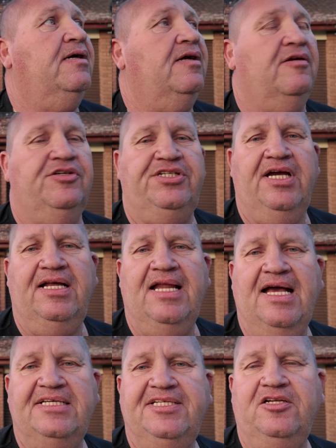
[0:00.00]
And I'll show you a
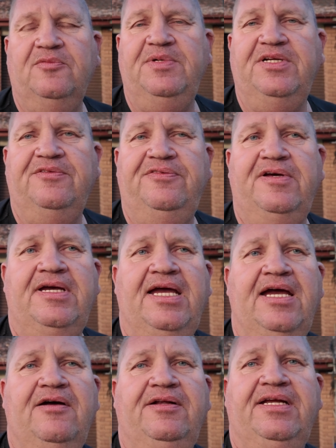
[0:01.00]
last little bit of
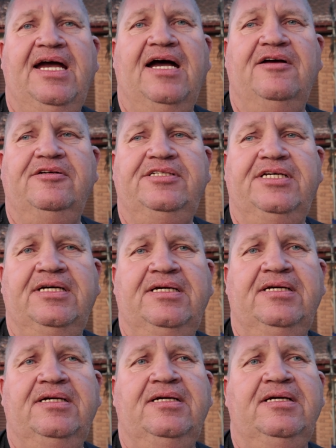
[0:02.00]
how it goes
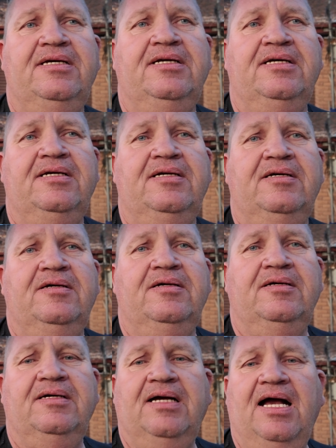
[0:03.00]

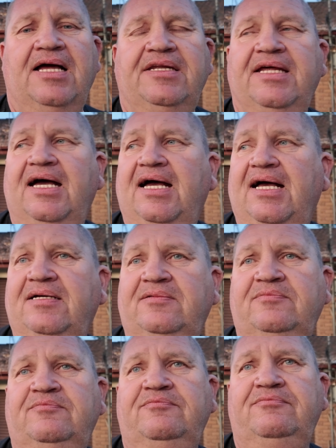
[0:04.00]
under,
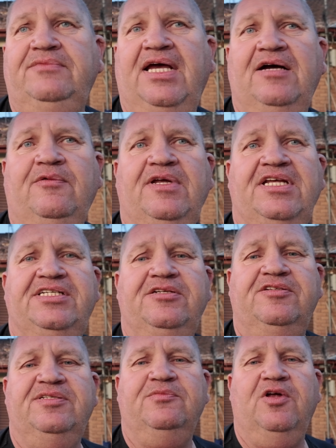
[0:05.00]
you know, where there's
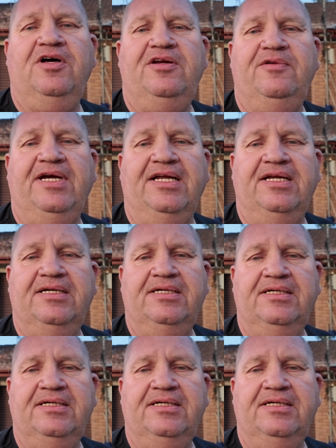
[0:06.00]
still some light around.